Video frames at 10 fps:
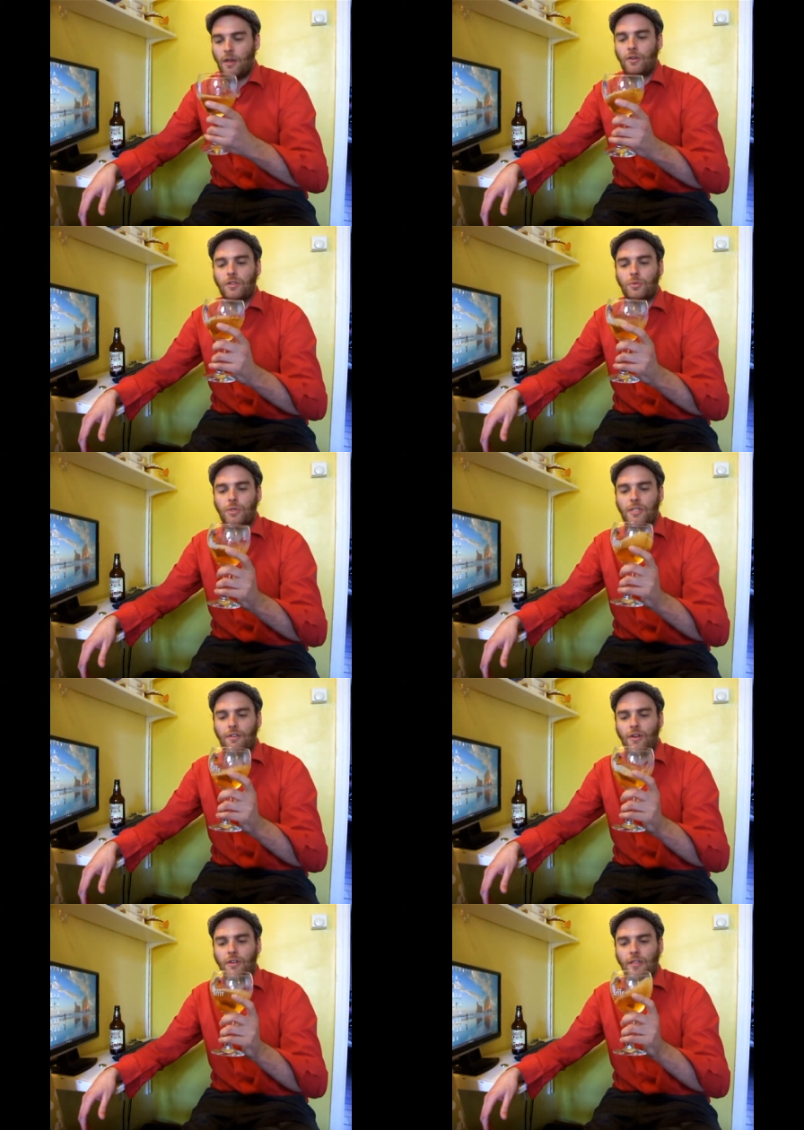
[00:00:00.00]
I'm going to swish that
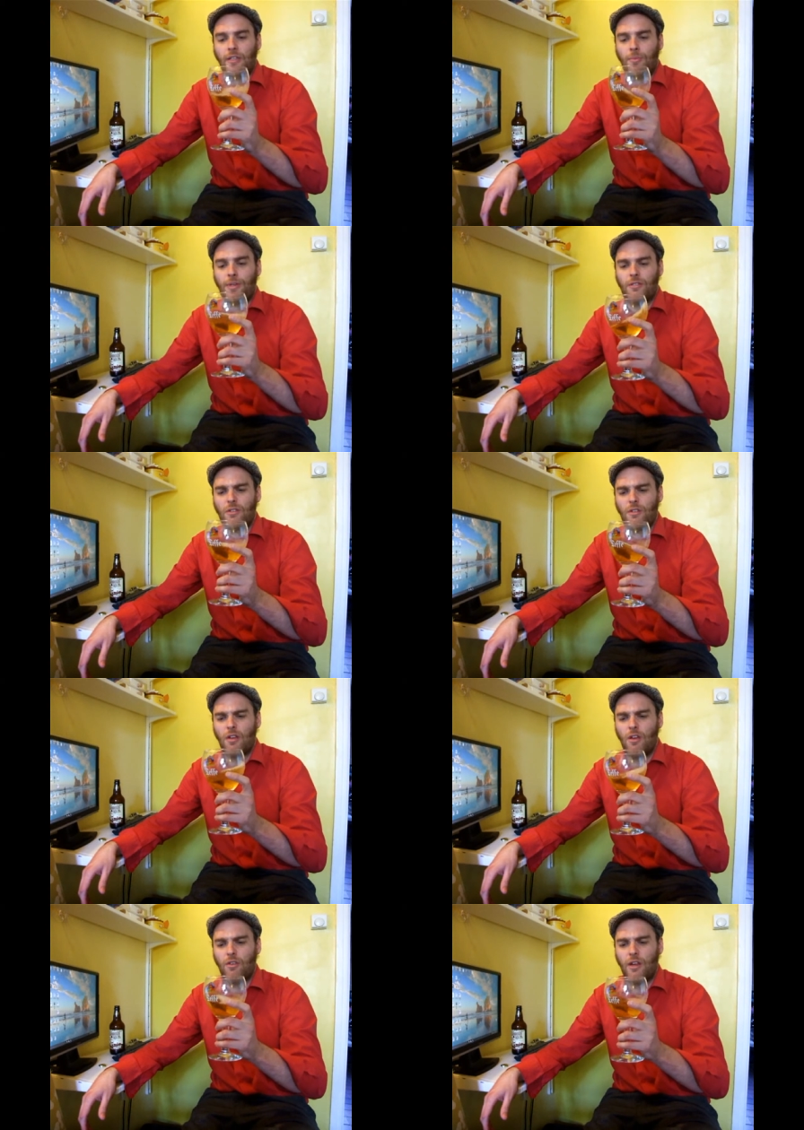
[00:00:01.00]
around a little bit. It's not
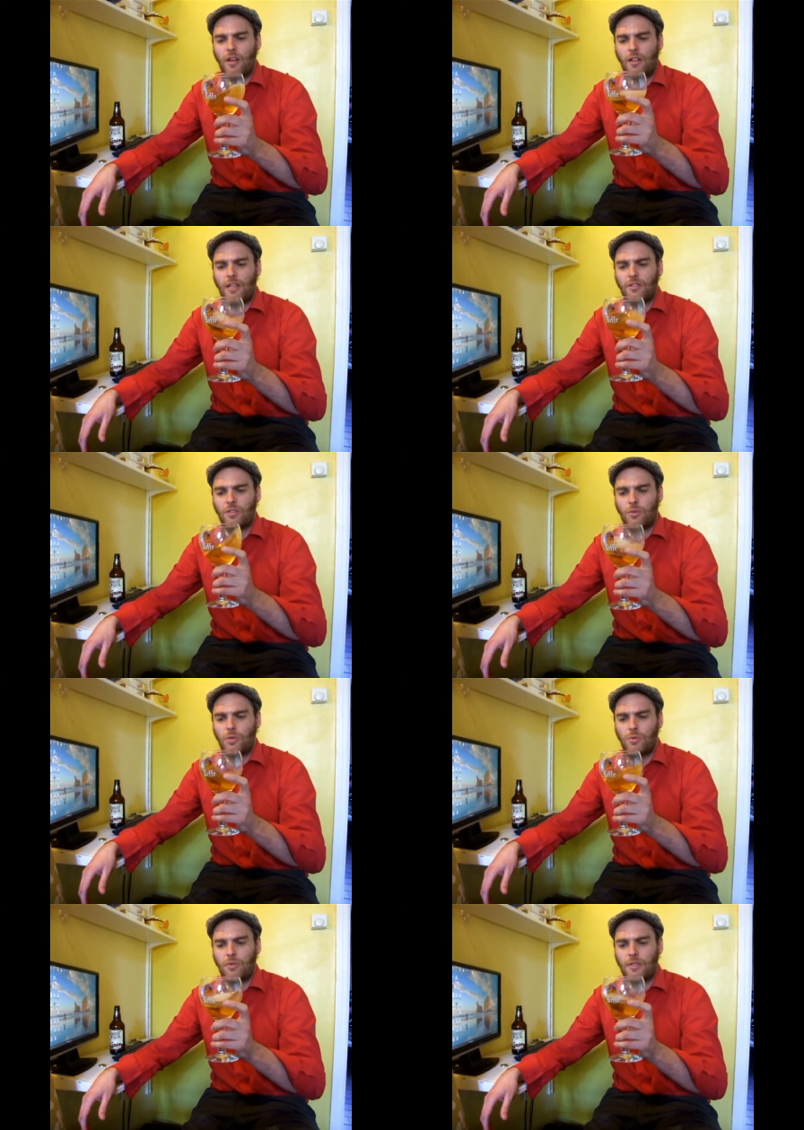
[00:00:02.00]
a great class to
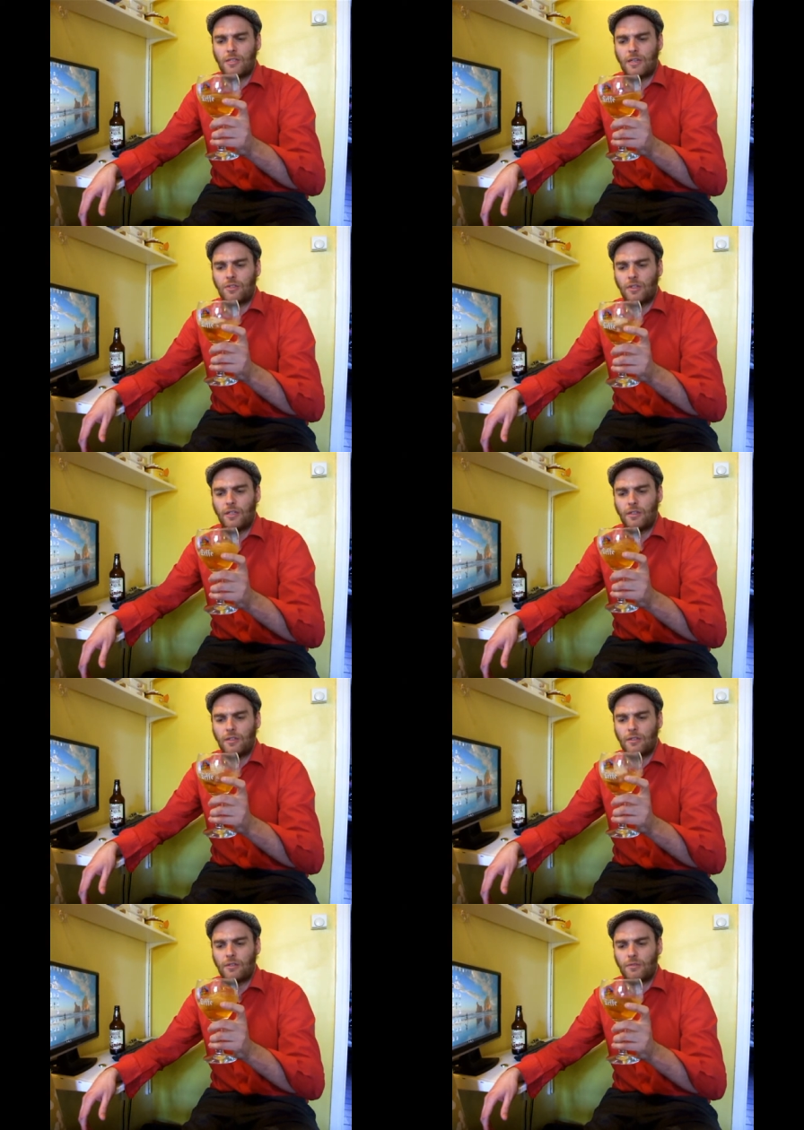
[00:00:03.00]
swish with this actually.
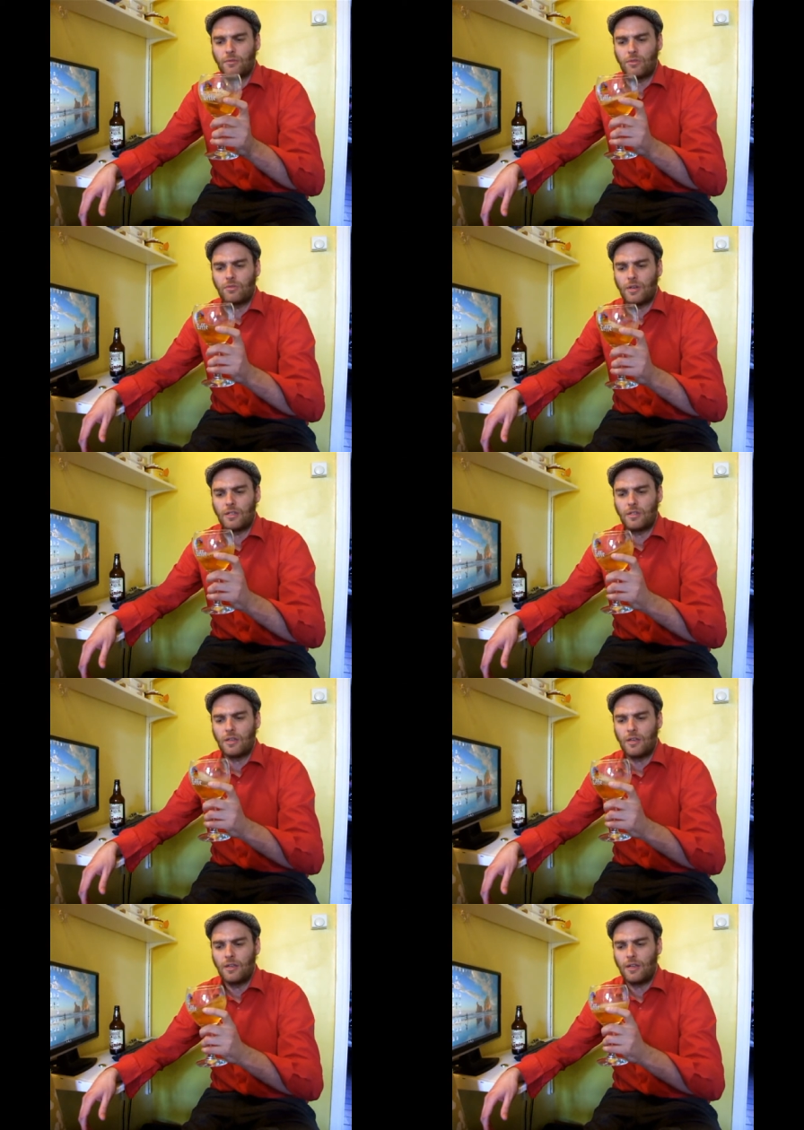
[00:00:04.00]
I'm just trying to
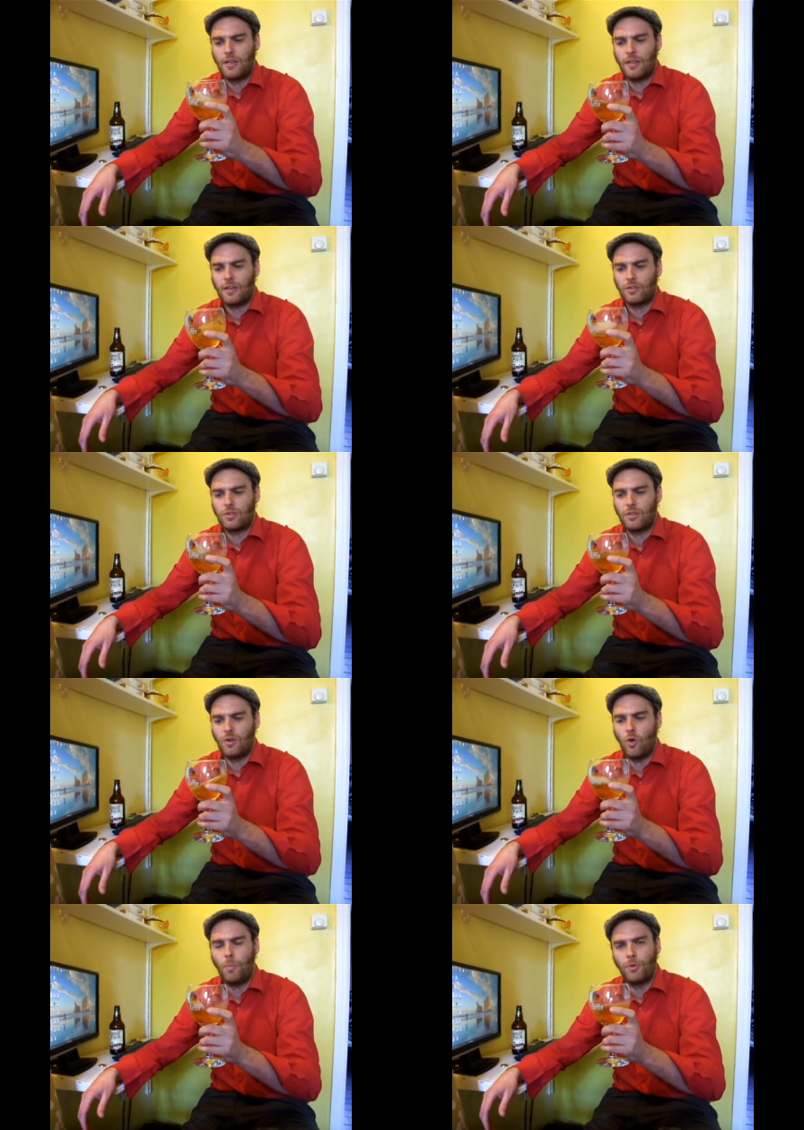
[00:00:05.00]
get that
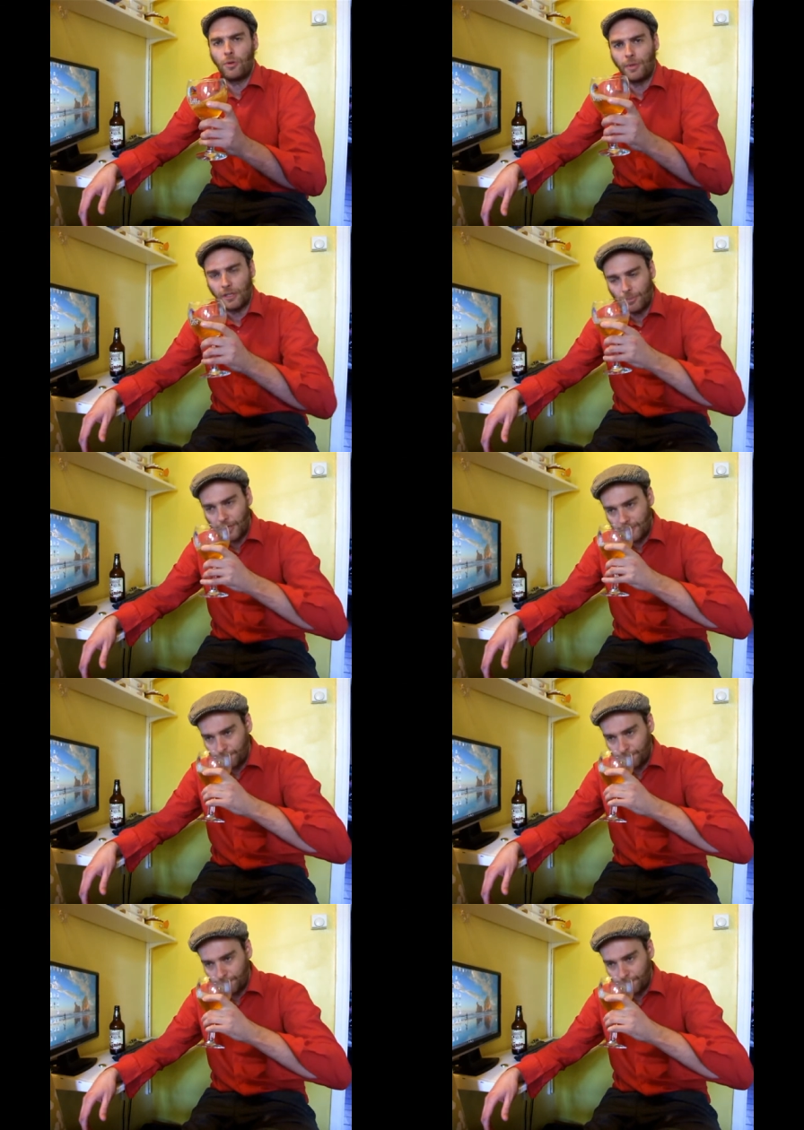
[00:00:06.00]
opened up a little bit.